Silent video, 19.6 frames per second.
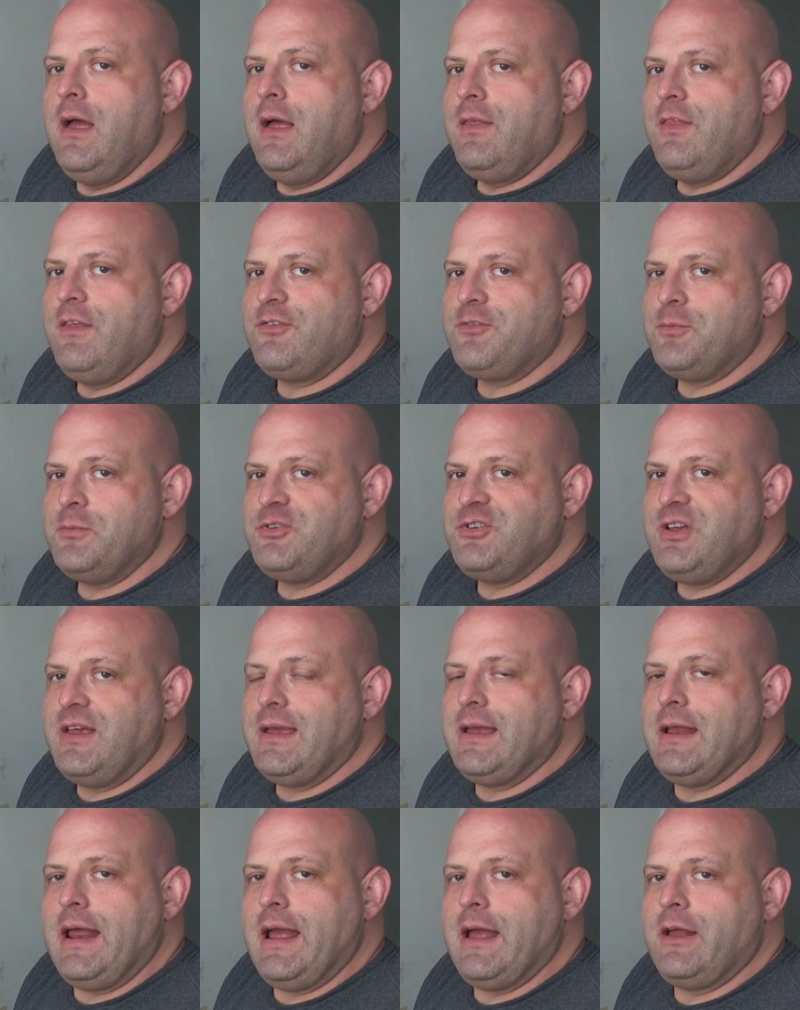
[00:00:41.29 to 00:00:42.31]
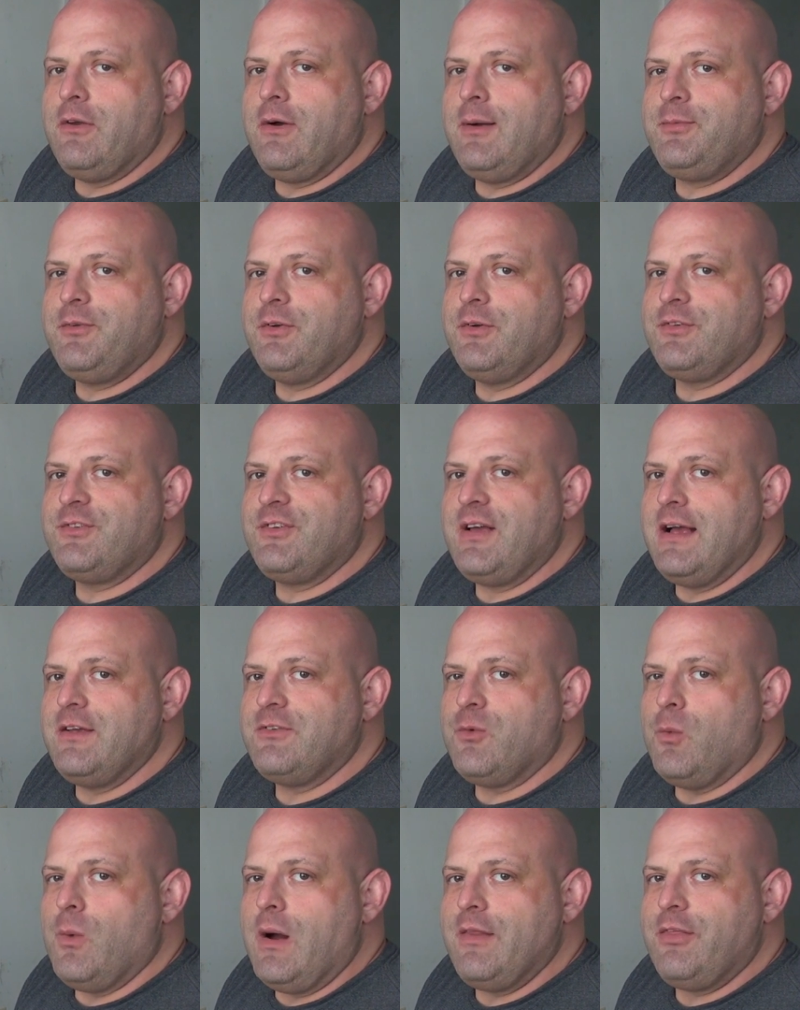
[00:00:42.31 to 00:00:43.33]
This machine can handle up to a size
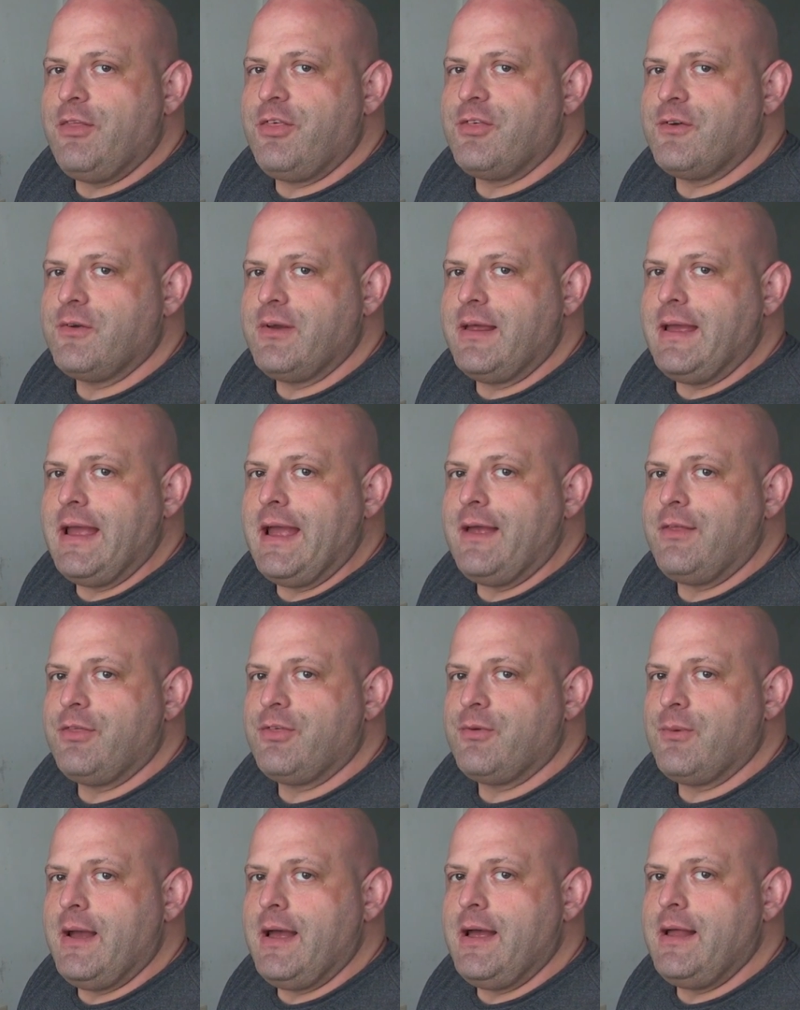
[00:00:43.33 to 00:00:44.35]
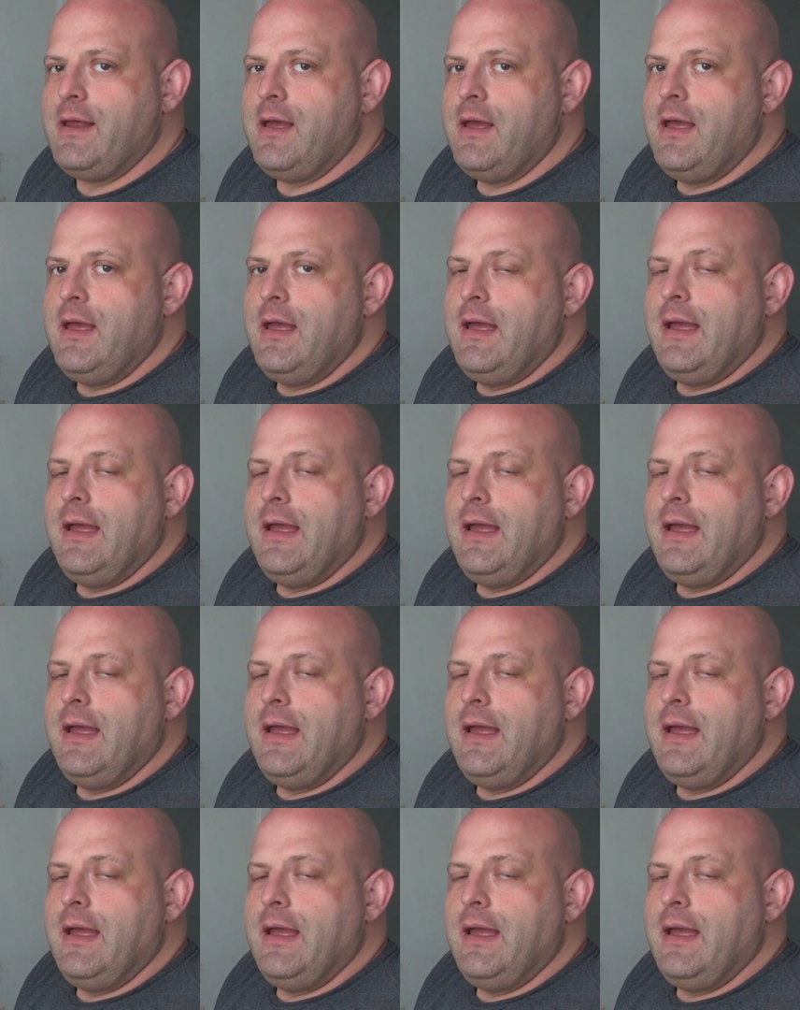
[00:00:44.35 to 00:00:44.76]
138 thread.